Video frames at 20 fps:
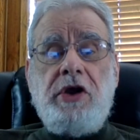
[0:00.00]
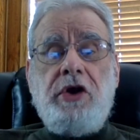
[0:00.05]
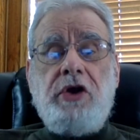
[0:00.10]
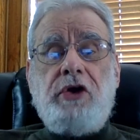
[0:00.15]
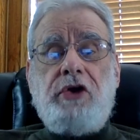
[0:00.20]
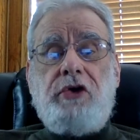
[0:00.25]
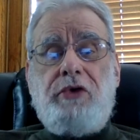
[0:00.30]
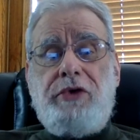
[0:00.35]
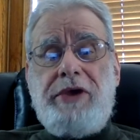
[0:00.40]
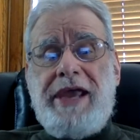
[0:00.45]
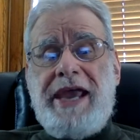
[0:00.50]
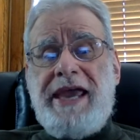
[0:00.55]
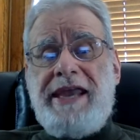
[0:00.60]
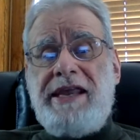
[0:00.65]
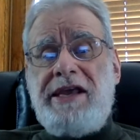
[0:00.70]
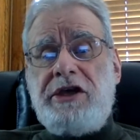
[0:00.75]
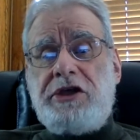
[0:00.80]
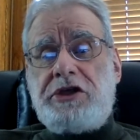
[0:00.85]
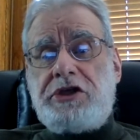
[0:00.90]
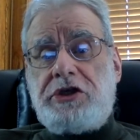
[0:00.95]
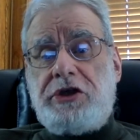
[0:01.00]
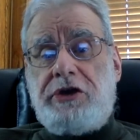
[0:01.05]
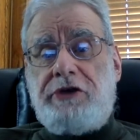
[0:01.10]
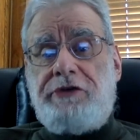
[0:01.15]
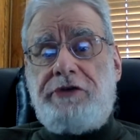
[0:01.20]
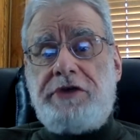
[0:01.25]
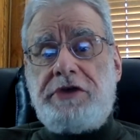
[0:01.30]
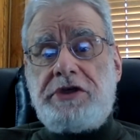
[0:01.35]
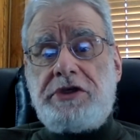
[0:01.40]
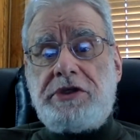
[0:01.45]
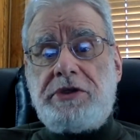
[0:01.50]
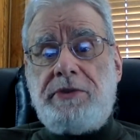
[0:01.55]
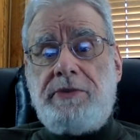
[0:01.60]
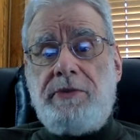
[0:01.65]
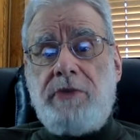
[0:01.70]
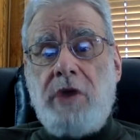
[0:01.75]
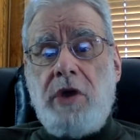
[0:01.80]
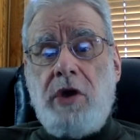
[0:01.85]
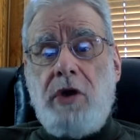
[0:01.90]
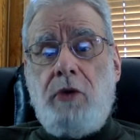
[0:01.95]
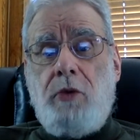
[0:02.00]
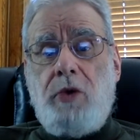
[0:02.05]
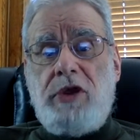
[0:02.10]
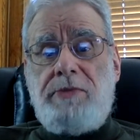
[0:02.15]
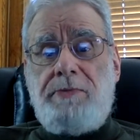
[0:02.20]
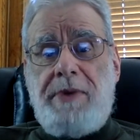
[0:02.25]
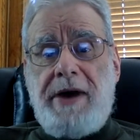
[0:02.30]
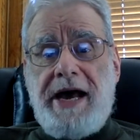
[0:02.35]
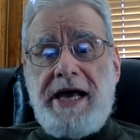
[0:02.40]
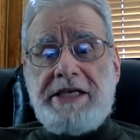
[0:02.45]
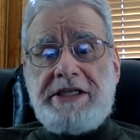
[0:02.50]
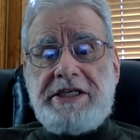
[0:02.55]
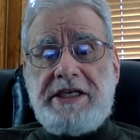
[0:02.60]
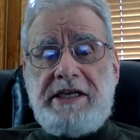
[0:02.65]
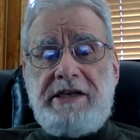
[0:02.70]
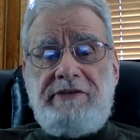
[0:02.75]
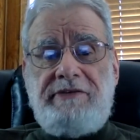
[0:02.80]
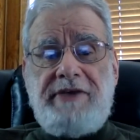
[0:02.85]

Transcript: creating a surface with positive